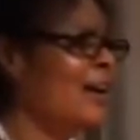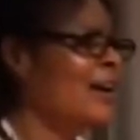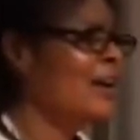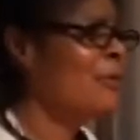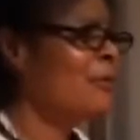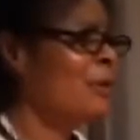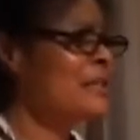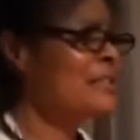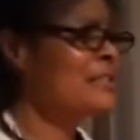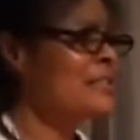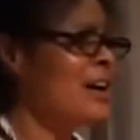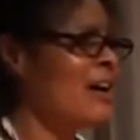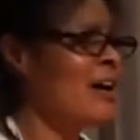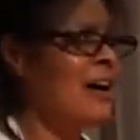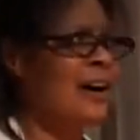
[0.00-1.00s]
it control your
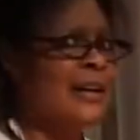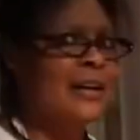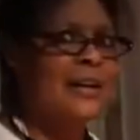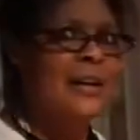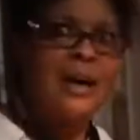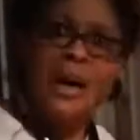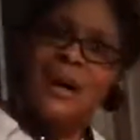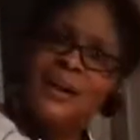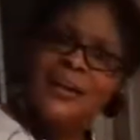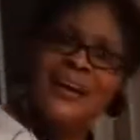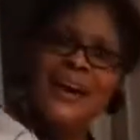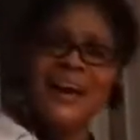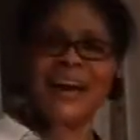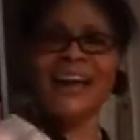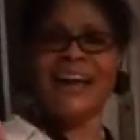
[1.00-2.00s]
life. Even if you
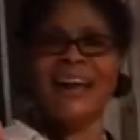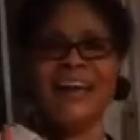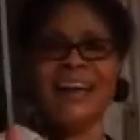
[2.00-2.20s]
have like